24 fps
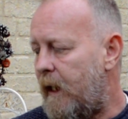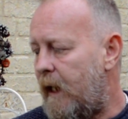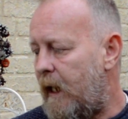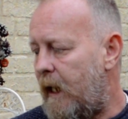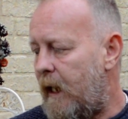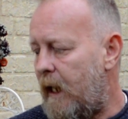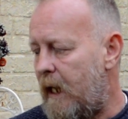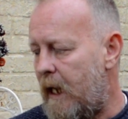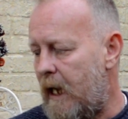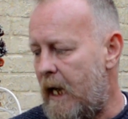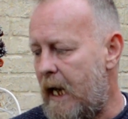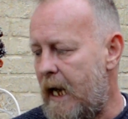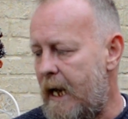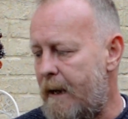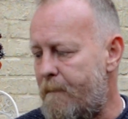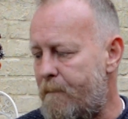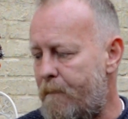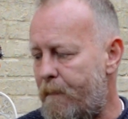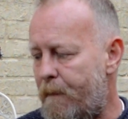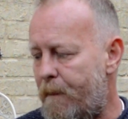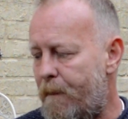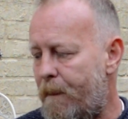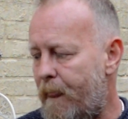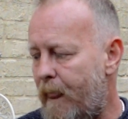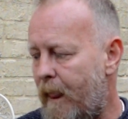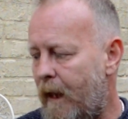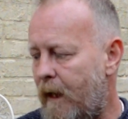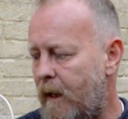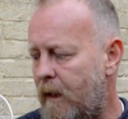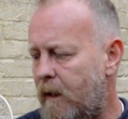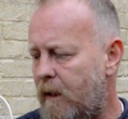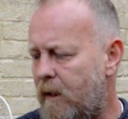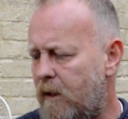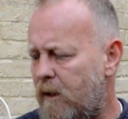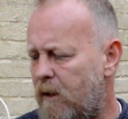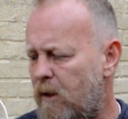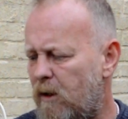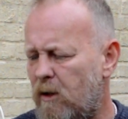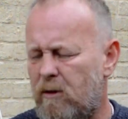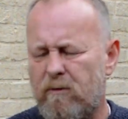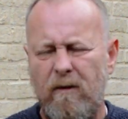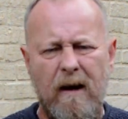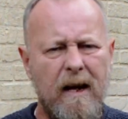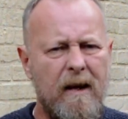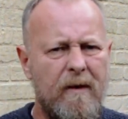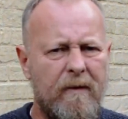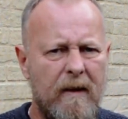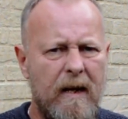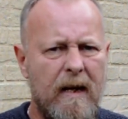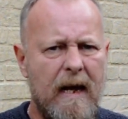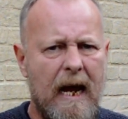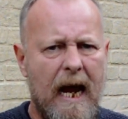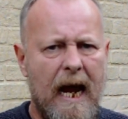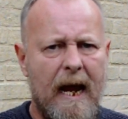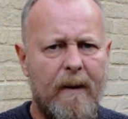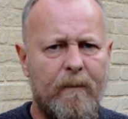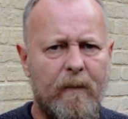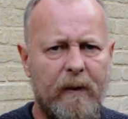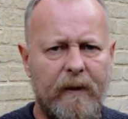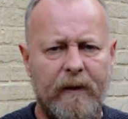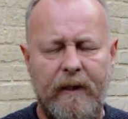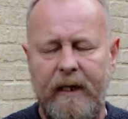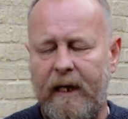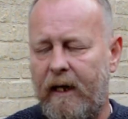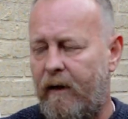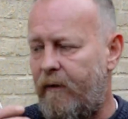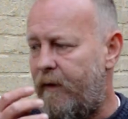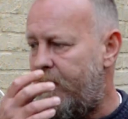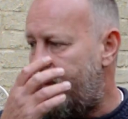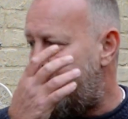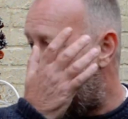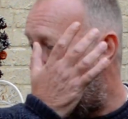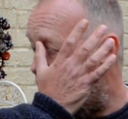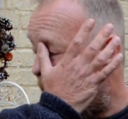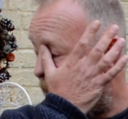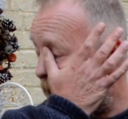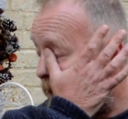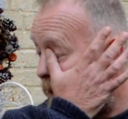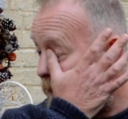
Got a great thing happened the other day.